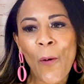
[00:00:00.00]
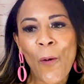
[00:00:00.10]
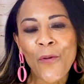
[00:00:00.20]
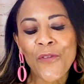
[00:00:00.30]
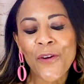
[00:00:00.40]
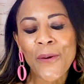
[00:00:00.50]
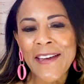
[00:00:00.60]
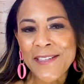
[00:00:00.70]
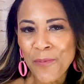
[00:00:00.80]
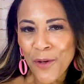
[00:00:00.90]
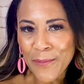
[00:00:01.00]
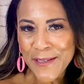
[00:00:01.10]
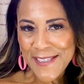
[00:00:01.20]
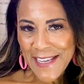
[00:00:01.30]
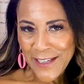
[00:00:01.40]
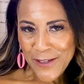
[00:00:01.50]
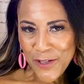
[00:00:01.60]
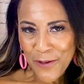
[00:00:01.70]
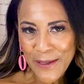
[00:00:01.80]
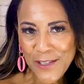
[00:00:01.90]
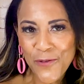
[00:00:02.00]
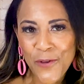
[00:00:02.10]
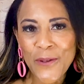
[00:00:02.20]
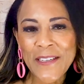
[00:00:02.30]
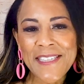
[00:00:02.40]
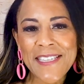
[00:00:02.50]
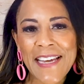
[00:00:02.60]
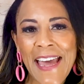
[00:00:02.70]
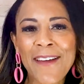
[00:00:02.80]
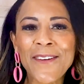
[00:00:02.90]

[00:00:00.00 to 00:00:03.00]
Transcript: Also, as promised, thank you so much for listening out.